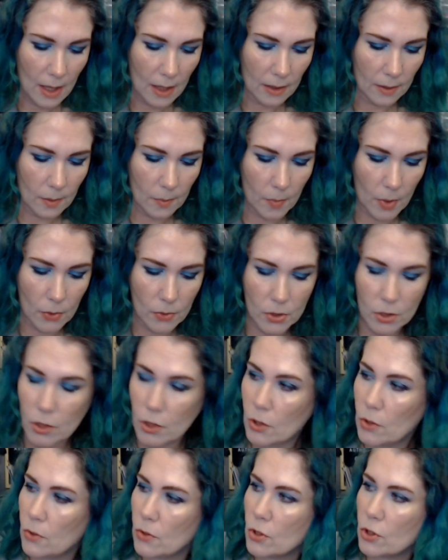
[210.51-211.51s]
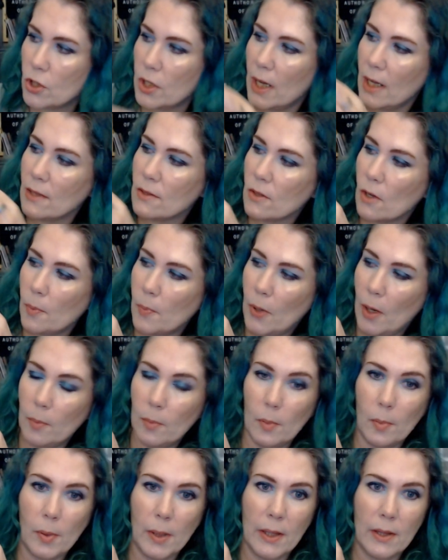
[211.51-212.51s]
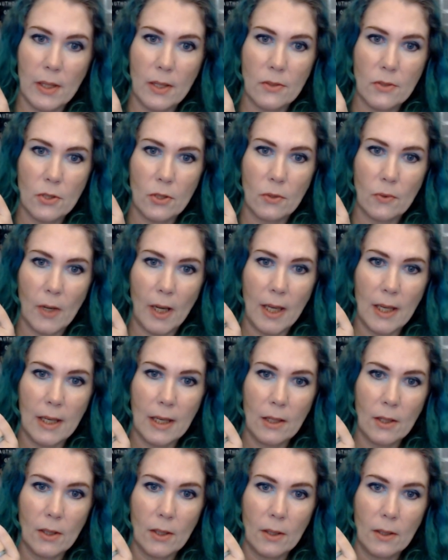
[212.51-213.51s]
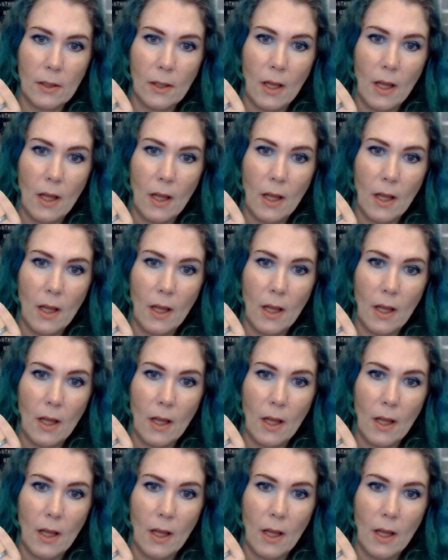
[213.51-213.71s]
the most used shades are probably these two right here.